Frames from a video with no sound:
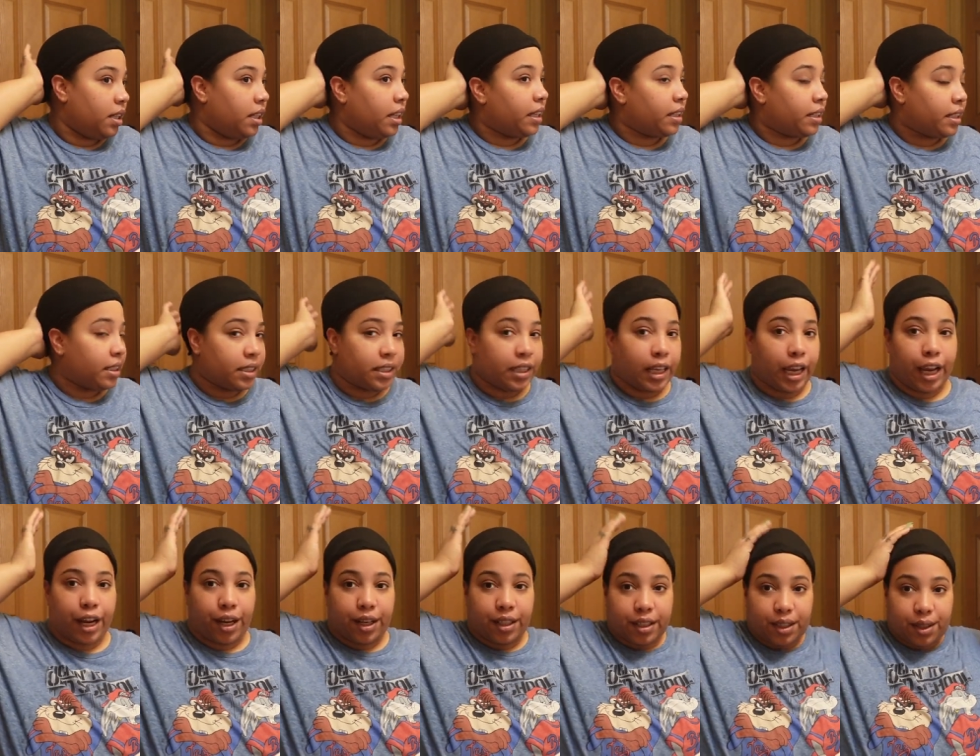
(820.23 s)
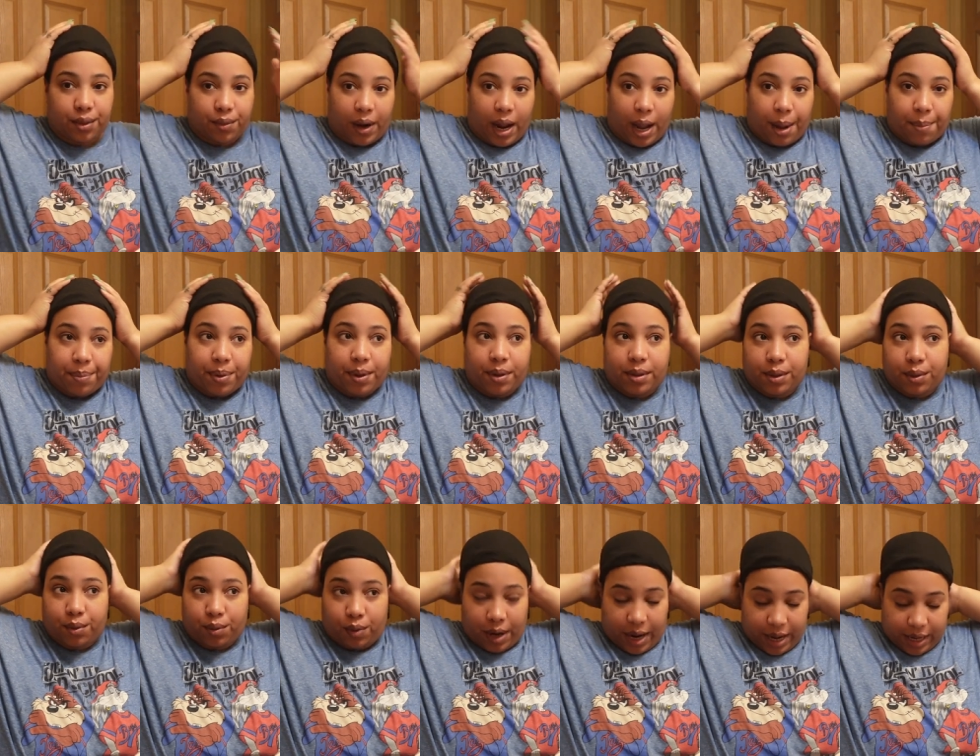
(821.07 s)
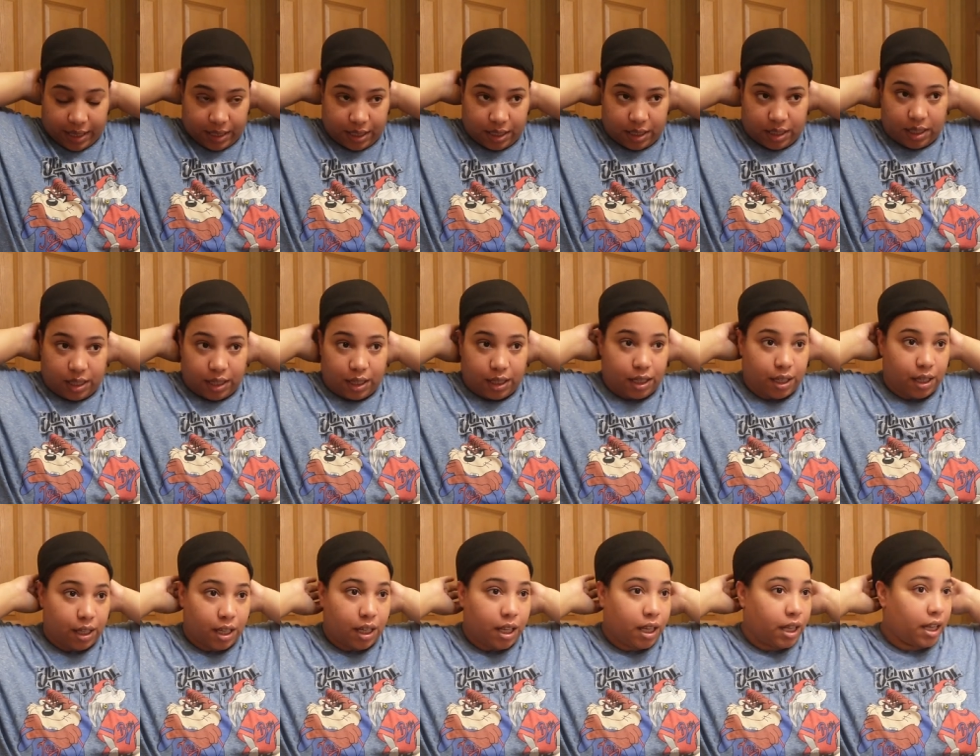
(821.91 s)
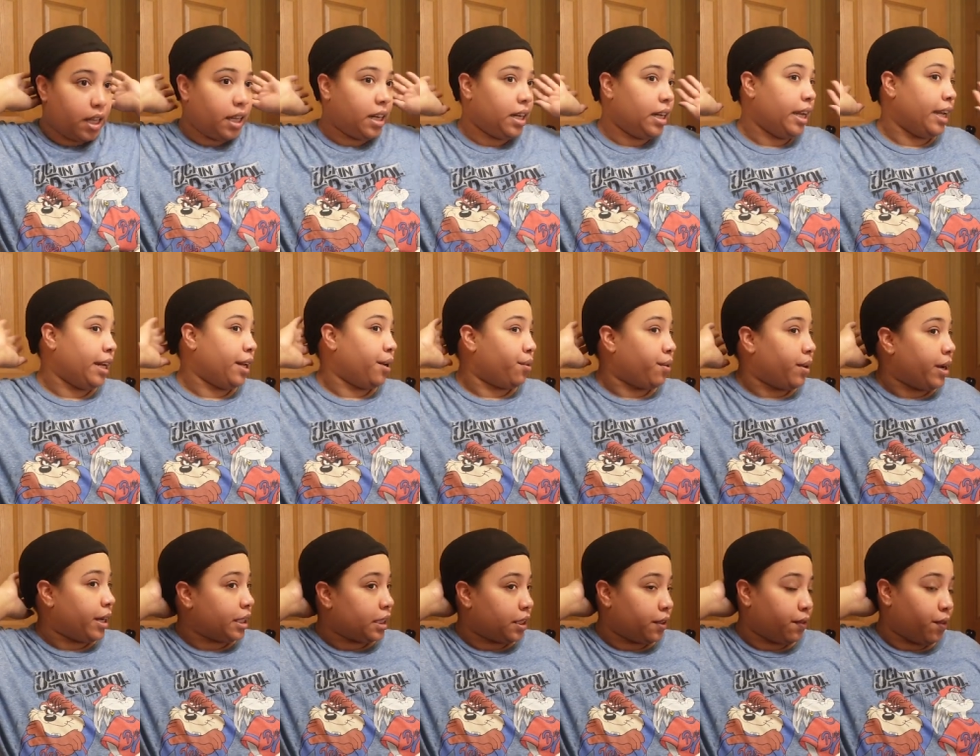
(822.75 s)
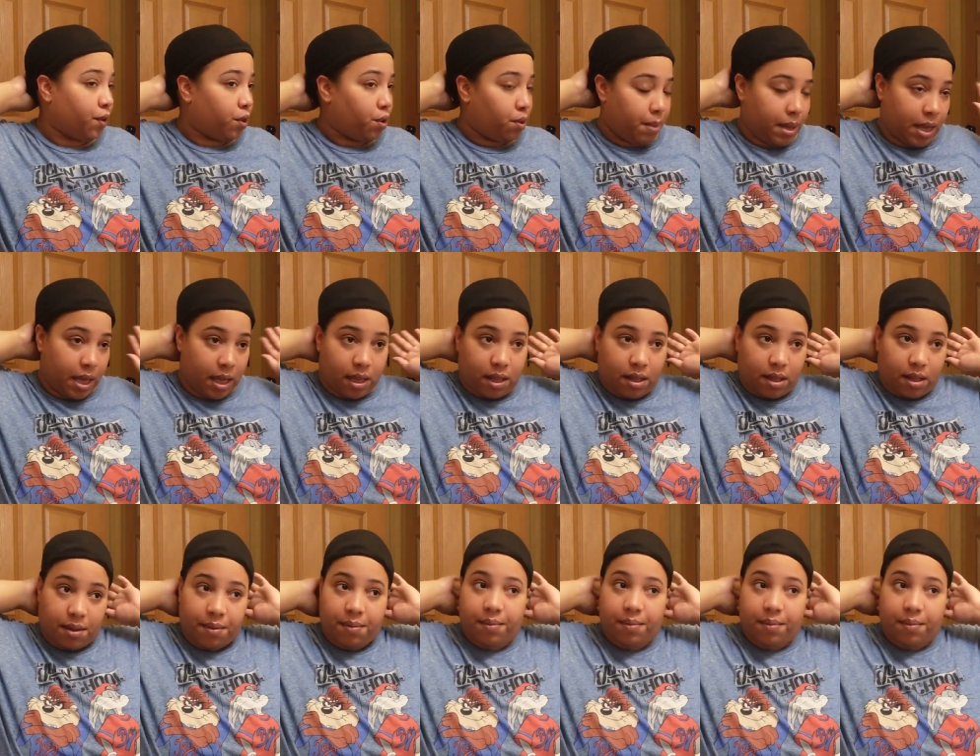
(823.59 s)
Let this hair wrap rest. Let it rest for a bit.